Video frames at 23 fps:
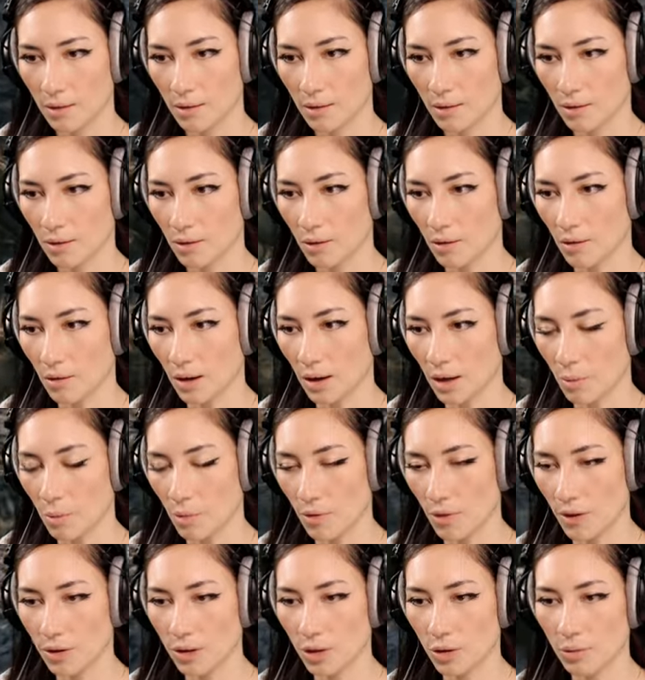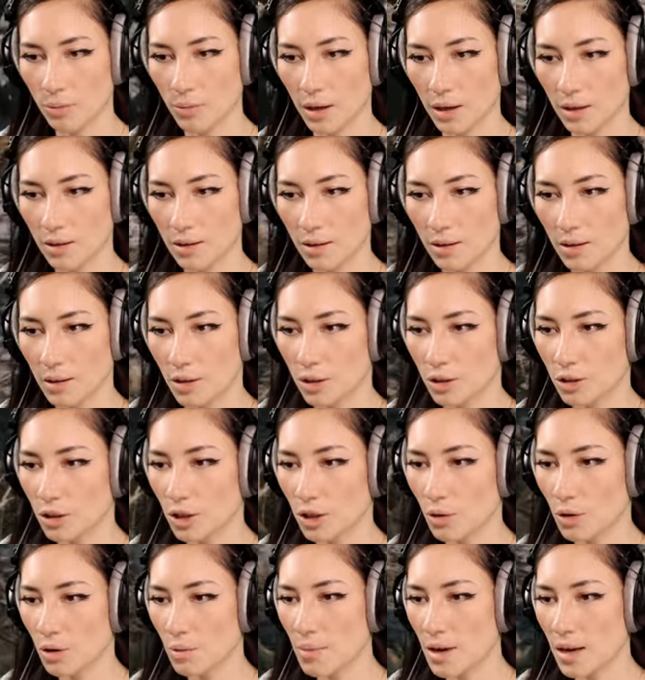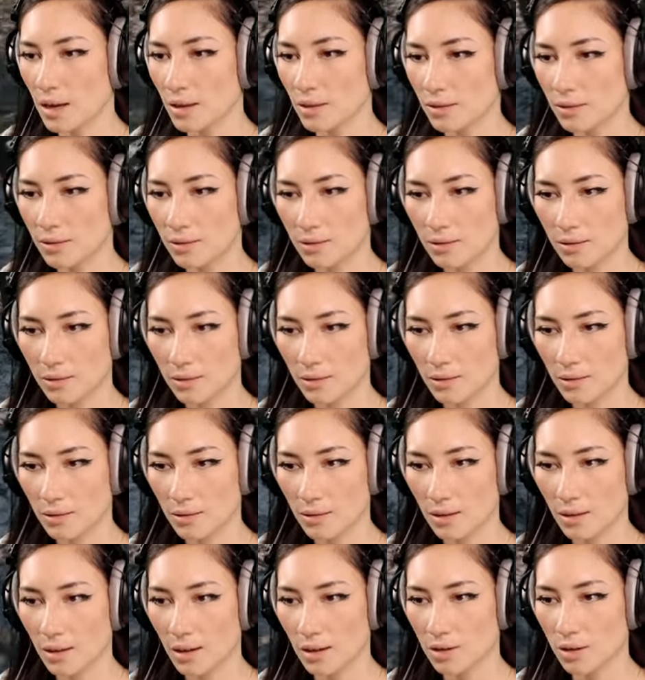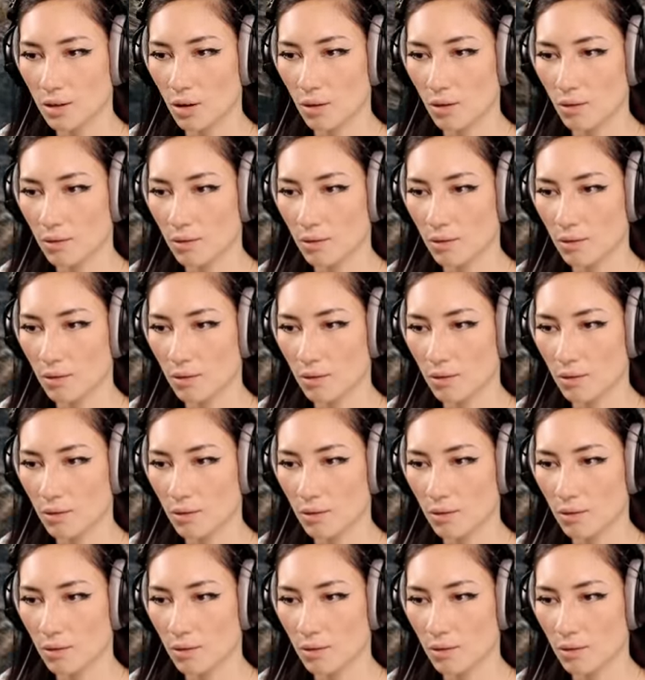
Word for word: Alright, come on. You and me. You and me! Let's go.